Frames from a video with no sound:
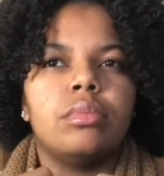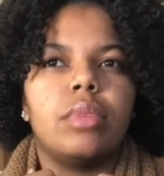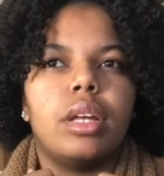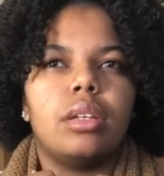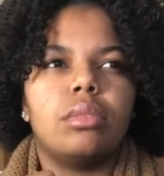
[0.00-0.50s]

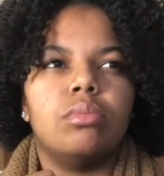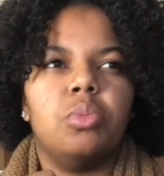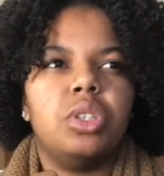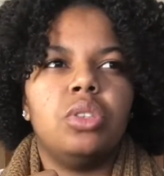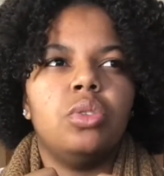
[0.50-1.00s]
Like,
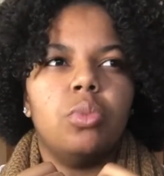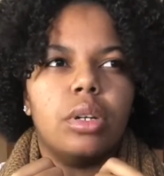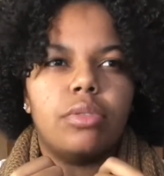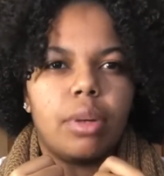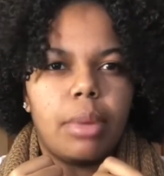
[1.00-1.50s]
what do you
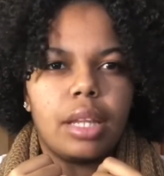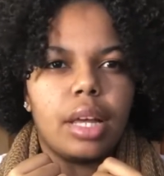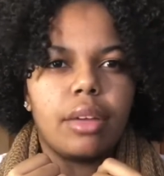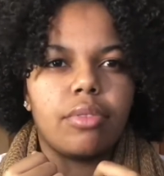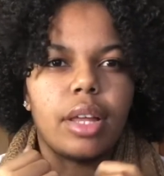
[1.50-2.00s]
want from my
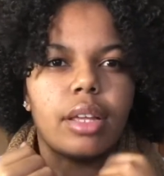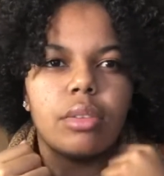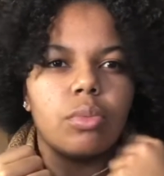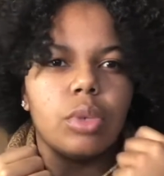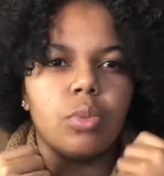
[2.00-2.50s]
life? Like,
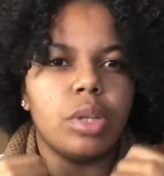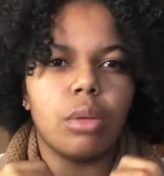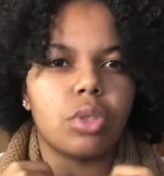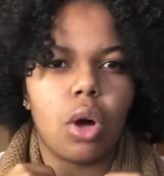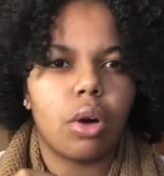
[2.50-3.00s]
we
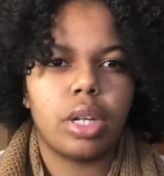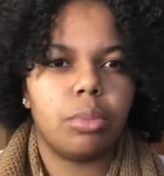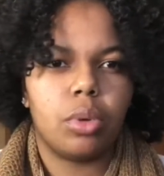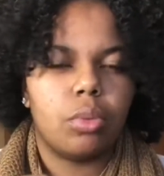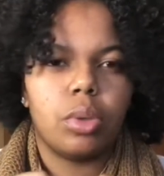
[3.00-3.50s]
don't talk
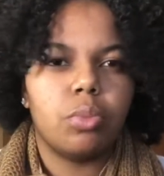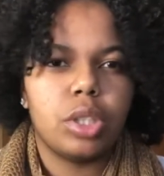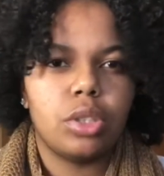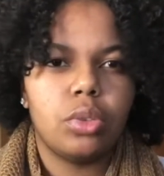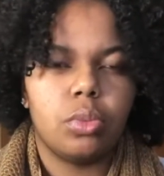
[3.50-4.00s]
anymore. What
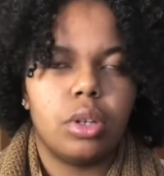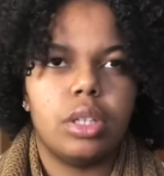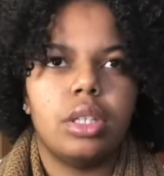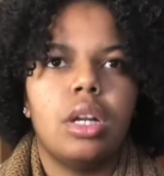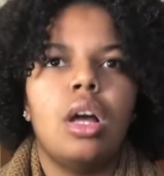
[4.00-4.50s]
do you want?
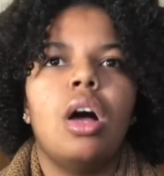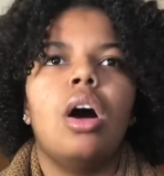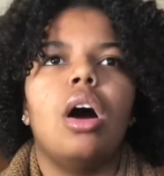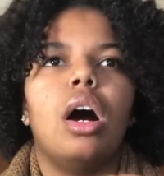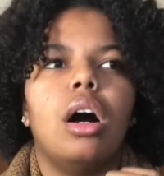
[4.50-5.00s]

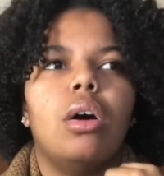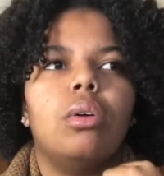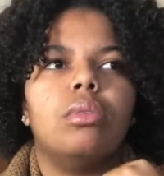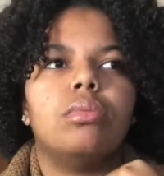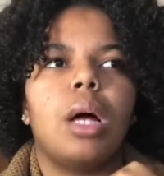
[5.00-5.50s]

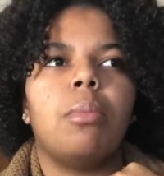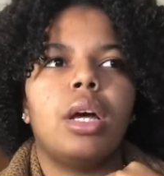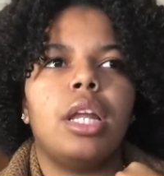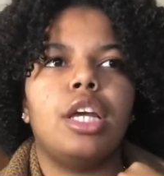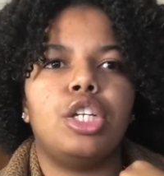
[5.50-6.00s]
Oh, I'm
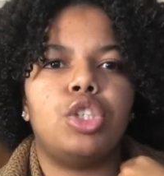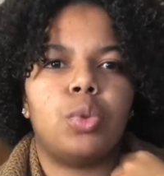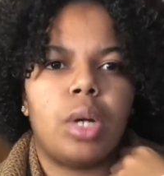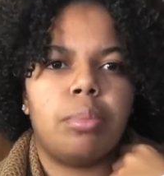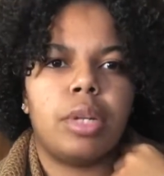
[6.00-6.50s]
gonna hit
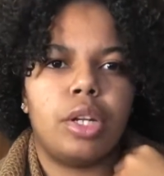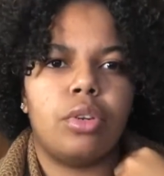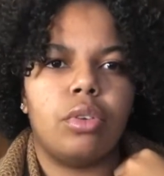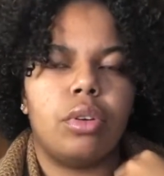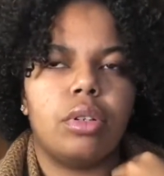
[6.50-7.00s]
you up later
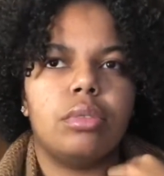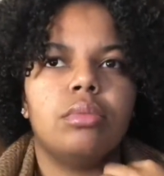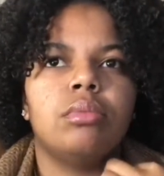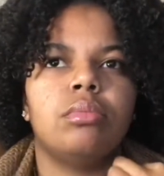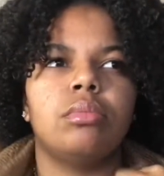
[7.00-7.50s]
on.
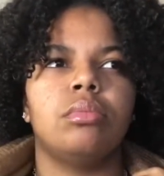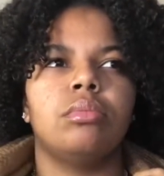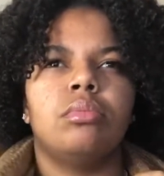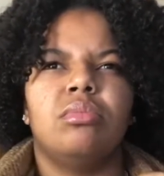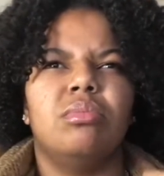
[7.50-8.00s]

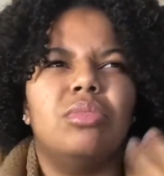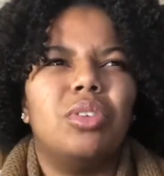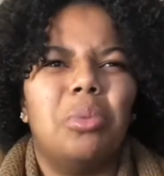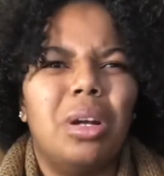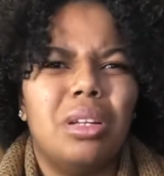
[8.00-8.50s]
For
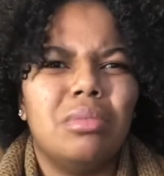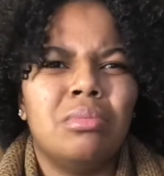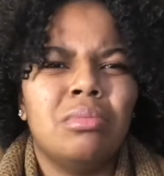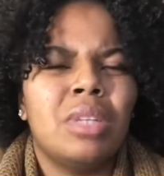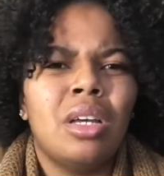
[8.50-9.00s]
what?
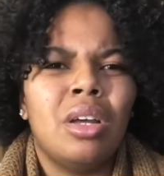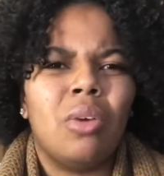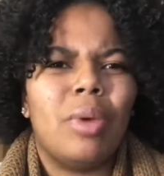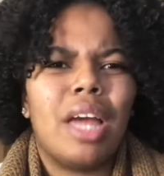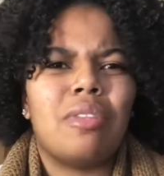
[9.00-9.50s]

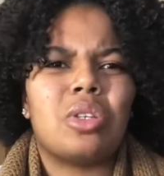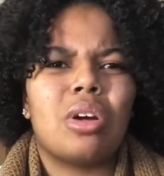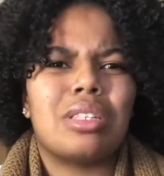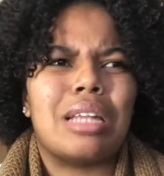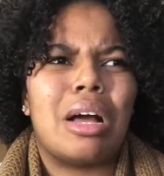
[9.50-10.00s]
We haven't
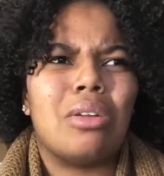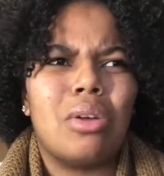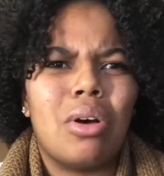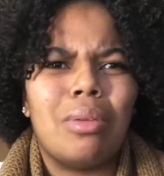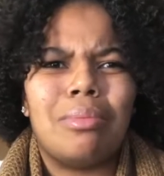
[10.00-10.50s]
talked in how
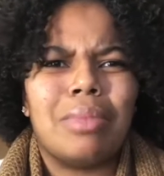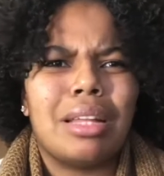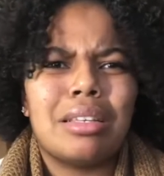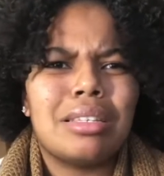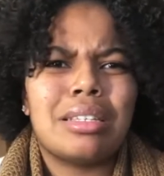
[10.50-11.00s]
long?
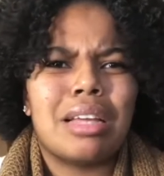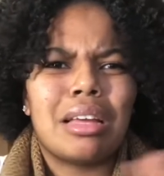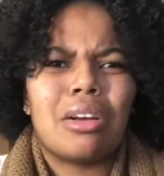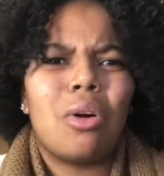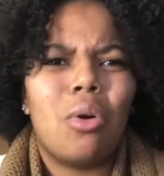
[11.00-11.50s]
Like, this is
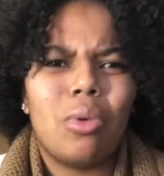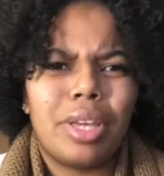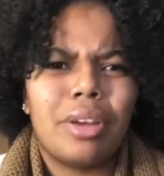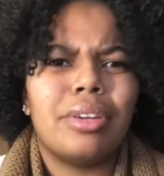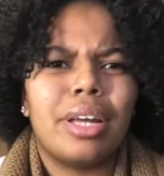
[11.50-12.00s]
like a whole
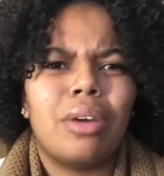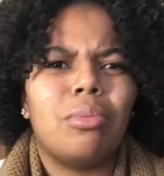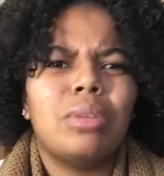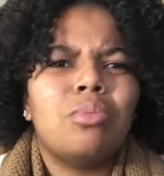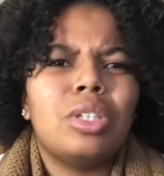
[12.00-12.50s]
year now.
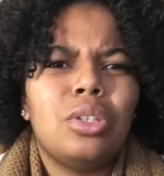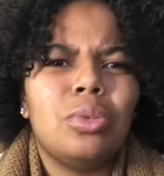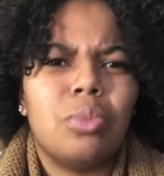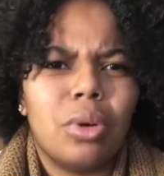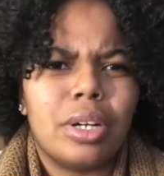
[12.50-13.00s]
What do
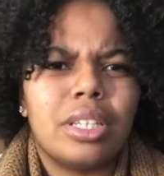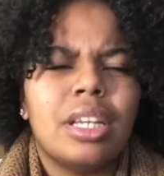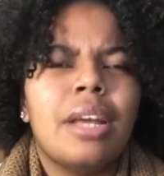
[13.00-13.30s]
you want?